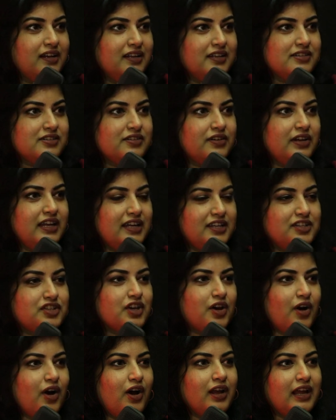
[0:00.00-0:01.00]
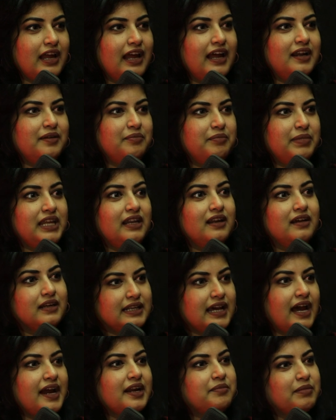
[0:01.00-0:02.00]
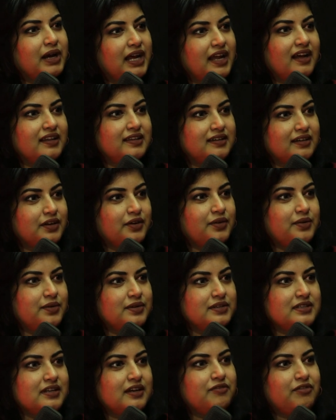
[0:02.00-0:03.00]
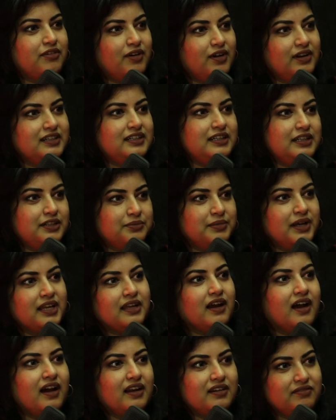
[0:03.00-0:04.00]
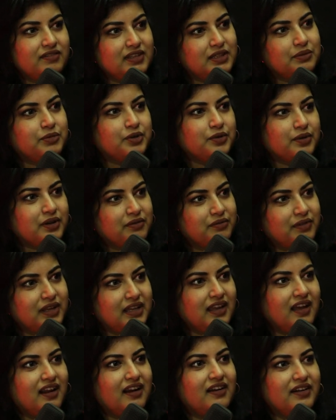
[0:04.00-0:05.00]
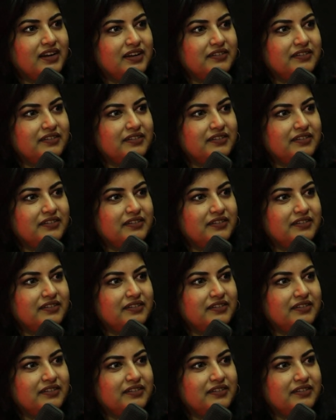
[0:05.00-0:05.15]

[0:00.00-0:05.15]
So oh, Hitchcock wow. had been attacked by other crows, had fallen into my garden with a broken wing and all okay.